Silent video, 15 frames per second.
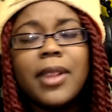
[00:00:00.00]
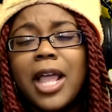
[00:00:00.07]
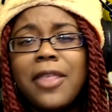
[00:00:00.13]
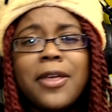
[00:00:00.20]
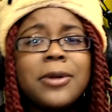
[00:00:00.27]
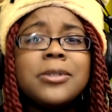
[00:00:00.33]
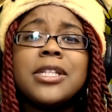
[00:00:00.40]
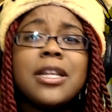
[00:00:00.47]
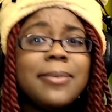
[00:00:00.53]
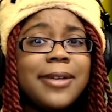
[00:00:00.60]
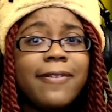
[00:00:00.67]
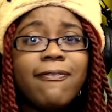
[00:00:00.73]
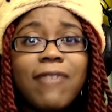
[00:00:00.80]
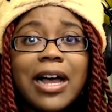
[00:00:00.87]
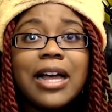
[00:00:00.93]
I thought it was going to
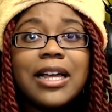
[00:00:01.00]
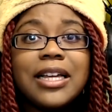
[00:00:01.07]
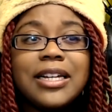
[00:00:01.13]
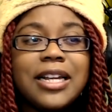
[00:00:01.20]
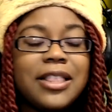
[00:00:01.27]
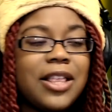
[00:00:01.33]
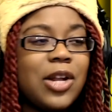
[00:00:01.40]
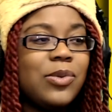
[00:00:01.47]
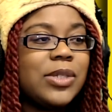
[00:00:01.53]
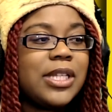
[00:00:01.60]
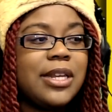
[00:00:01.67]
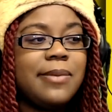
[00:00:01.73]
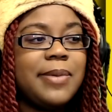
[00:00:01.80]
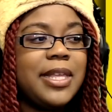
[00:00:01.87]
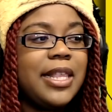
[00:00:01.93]
be fun. I thought it was
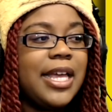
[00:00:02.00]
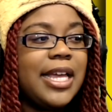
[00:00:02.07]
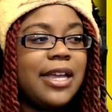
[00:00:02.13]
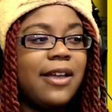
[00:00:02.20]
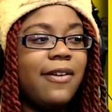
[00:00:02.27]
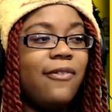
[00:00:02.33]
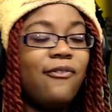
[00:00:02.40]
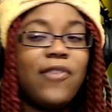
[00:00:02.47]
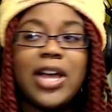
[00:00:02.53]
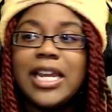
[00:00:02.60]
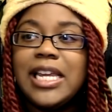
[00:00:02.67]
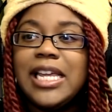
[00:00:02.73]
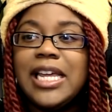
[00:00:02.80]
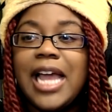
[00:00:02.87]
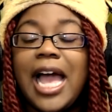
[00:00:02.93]
going to be like
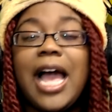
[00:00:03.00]
funny.